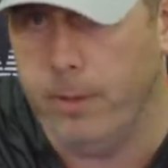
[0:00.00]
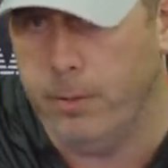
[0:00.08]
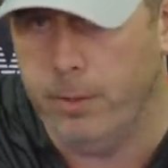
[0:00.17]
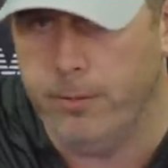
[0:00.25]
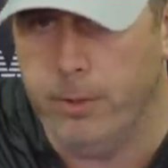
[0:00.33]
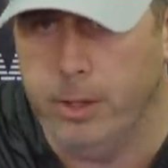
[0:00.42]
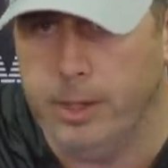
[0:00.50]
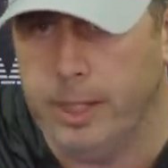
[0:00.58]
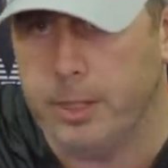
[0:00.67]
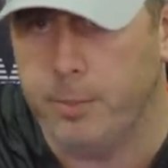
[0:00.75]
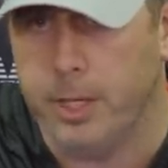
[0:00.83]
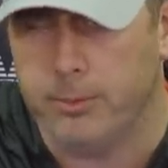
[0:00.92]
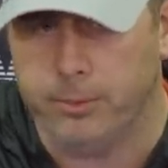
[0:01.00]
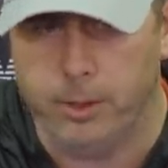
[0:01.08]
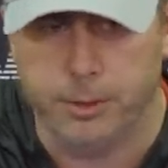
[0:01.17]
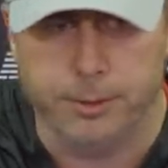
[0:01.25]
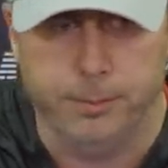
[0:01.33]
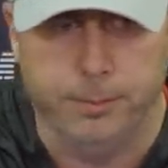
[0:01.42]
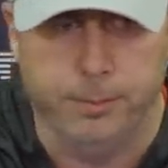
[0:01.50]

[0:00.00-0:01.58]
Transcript: if we feel that that's best for us.